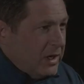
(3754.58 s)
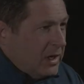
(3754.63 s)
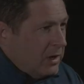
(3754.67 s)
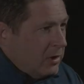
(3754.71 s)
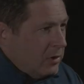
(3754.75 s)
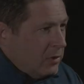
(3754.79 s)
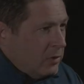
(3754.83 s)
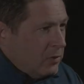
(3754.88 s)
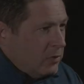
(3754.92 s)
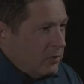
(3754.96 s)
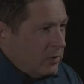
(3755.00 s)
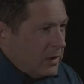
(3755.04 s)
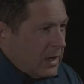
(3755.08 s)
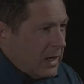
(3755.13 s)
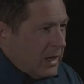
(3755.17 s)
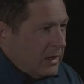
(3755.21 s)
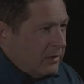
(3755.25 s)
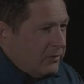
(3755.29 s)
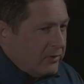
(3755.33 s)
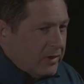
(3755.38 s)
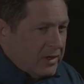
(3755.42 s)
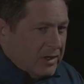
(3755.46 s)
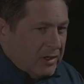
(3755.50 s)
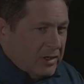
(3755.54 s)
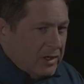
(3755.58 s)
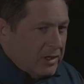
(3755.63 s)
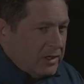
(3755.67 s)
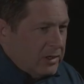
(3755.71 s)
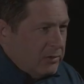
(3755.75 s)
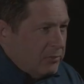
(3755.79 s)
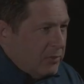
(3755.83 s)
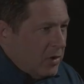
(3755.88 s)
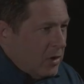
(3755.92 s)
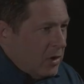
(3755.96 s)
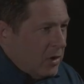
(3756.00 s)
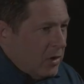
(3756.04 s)
the big heroin guys like
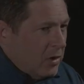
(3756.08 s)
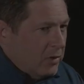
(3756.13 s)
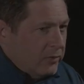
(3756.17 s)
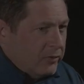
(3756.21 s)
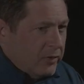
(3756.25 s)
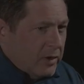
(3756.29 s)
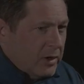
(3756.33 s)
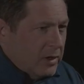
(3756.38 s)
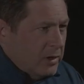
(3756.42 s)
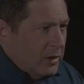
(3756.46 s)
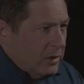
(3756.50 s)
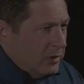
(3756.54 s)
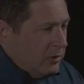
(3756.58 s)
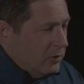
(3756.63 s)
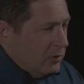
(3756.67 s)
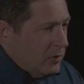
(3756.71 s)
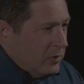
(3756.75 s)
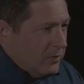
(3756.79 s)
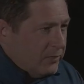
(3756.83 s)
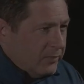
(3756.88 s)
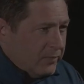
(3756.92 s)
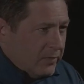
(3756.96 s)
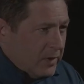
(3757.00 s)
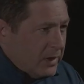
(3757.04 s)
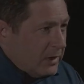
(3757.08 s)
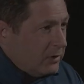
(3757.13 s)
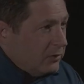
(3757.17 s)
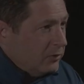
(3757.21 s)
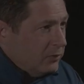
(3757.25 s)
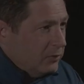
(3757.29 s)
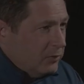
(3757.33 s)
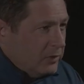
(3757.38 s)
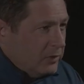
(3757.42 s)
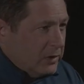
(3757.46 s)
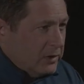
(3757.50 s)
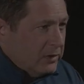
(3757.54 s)
Nicky Barnes, you know,
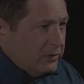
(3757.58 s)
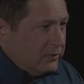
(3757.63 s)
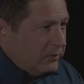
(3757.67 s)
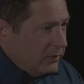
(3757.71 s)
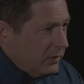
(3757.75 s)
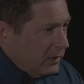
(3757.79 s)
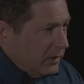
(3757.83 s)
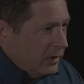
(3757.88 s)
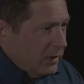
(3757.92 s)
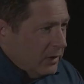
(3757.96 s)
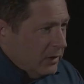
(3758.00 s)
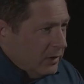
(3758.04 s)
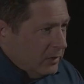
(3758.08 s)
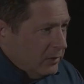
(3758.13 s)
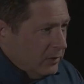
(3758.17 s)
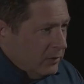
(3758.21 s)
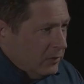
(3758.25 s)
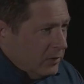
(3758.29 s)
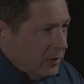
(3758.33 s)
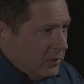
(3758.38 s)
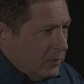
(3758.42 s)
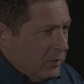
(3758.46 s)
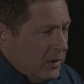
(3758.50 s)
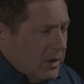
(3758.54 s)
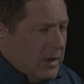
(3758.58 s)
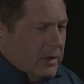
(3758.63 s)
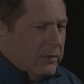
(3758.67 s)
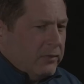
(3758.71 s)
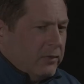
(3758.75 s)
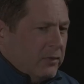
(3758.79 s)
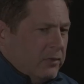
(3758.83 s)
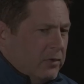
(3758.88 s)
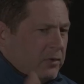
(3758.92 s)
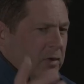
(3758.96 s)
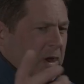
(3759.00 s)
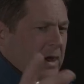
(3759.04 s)
Frank Lucas, you know.
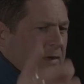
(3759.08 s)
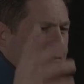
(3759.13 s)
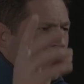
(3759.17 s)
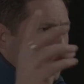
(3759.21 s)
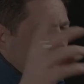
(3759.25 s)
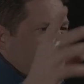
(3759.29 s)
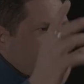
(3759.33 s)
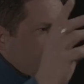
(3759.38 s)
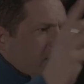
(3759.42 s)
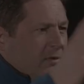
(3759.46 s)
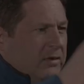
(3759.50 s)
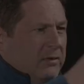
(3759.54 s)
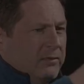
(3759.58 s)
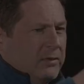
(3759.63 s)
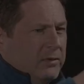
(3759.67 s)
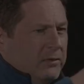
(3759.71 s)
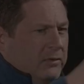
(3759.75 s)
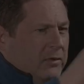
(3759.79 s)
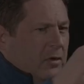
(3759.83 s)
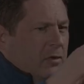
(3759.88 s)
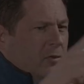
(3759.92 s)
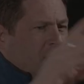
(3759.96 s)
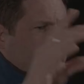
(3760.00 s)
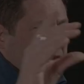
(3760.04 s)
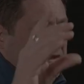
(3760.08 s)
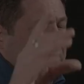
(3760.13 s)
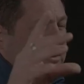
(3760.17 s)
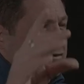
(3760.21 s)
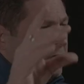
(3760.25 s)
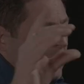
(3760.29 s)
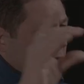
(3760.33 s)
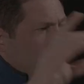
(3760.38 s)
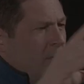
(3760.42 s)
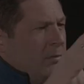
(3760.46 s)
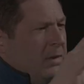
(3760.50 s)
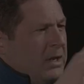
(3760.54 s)
So you have all these different dope men.
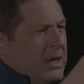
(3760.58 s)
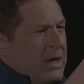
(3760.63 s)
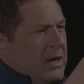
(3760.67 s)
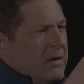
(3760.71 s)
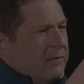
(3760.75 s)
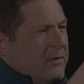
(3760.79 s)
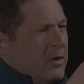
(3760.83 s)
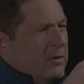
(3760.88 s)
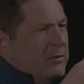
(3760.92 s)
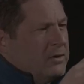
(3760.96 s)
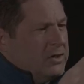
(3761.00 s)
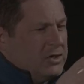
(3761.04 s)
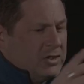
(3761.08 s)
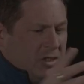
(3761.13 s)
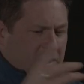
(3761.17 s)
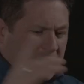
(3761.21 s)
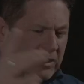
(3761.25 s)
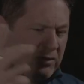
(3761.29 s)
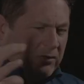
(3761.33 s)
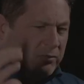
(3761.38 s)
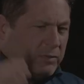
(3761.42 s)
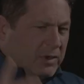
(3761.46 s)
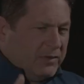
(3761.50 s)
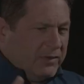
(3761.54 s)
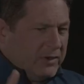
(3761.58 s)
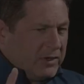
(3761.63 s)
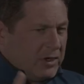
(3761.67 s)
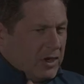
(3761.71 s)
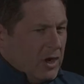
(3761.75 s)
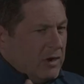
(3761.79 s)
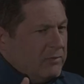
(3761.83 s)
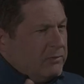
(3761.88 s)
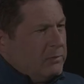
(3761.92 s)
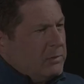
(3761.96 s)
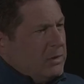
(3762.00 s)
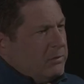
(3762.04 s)
The dope men have always changed, but the
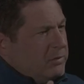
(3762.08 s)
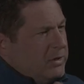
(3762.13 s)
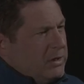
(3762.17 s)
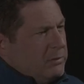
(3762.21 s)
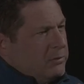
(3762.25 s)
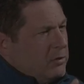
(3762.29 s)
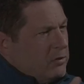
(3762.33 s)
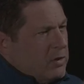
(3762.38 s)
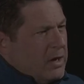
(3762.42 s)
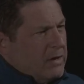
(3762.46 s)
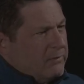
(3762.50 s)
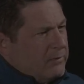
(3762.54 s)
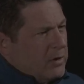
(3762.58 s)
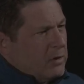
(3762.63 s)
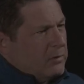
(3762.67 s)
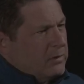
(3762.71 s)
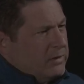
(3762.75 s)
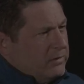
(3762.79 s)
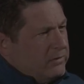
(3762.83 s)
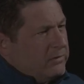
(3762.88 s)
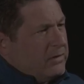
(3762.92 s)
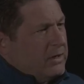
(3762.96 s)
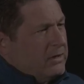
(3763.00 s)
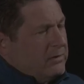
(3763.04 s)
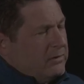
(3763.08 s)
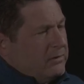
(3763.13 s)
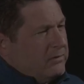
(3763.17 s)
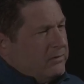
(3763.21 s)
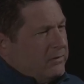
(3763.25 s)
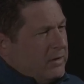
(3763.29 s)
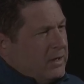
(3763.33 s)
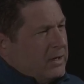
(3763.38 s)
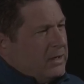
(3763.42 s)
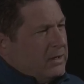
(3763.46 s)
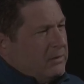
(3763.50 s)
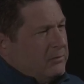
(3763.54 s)
government people have always stayed the
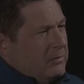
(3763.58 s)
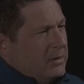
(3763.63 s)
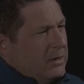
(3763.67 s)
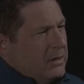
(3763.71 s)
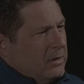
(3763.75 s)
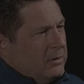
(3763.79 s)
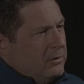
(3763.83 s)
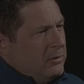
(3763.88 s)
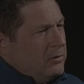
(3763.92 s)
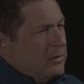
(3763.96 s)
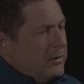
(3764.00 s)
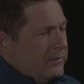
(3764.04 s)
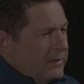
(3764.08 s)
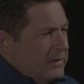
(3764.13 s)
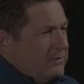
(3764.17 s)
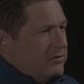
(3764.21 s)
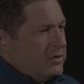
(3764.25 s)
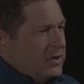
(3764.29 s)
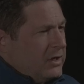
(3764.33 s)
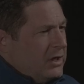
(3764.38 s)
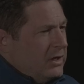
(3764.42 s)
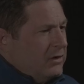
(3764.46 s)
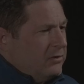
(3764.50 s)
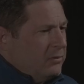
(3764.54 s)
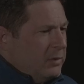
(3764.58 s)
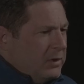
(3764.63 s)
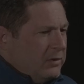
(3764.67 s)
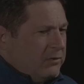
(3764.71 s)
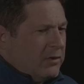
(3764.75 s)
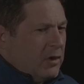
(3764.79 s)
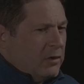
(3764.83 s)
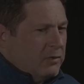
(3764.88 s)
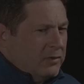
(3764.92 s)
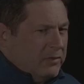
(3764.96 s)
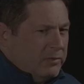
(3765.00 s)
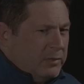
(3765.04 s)
same. You know, they change, but
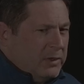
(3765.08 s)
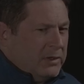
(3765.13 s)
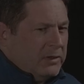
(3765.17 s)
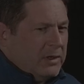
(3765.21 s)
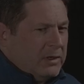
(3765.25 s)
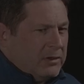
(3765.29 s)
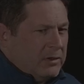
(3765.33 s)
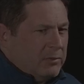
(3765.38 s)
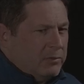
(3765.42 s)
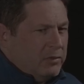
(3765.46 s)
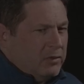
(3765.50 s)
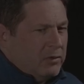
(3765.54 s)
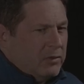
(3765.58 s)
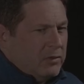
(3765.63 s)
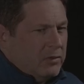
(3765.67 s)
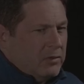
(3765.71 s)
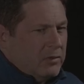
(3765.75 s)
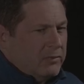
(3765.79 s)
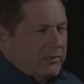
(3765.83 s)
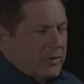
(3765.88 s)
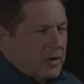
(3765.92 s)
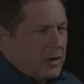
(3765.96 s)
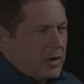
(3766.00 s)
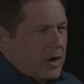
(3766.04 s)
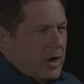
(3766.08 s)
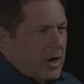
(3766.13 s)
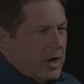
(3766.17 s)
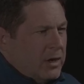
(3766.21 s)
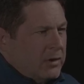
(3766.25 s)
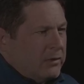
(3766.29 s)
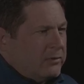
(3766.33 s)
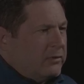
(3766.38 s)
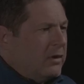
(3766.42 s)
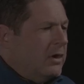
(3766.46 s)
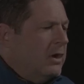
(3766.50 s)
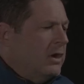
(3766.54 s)
it's always been like the Bureau of
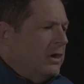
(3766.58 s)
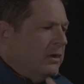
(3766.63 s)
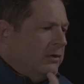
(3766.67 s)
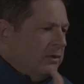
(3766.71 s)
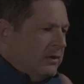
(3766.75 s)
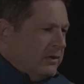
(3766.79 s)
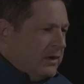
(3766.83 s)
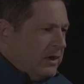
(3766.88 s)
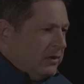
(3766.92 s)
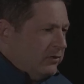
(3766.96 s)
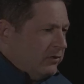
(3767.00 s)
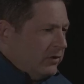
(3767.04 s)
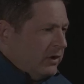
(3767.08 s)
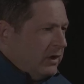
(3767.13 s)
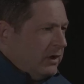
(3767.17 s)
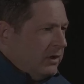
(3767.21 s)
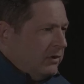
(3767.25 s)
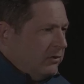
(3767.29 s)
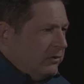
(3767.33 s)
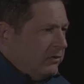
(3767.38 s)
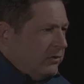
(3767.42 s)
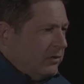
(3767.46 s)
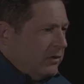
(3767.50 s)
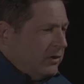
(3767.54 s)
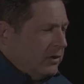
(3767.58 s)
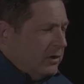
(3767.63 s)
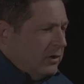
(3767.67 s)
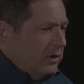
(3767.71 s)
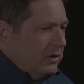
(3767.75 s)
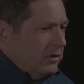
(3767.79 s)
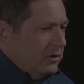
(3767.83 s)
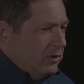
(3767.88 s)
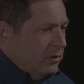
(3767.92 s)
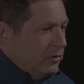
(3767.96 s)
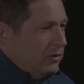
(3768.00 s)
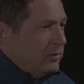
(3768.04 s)
Narcotics, and then they changed,
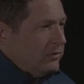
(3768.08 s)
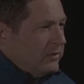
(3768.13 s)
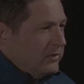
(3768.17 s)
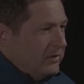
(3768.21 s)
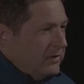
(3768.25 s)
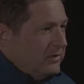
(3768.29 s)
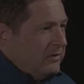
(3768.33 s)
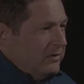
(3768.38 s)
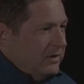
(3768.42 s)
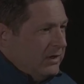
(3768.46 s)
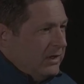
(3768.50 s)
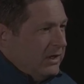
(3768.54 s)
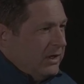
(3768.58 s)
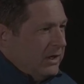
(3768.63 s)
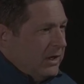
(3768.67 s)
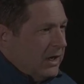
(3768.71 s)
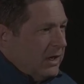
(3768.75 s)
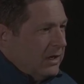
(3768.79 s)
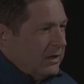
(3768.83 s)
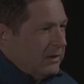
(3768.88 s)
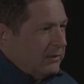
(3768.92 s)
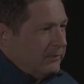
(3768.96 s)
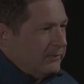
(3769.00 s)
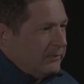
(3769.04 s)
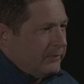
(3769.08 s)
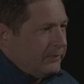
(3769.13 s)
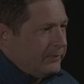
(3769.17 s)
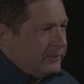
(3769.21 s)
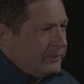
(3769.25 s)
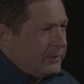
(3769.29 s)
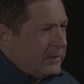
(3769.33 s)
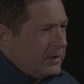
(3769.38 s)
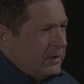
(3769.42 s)
you know, to the DEA.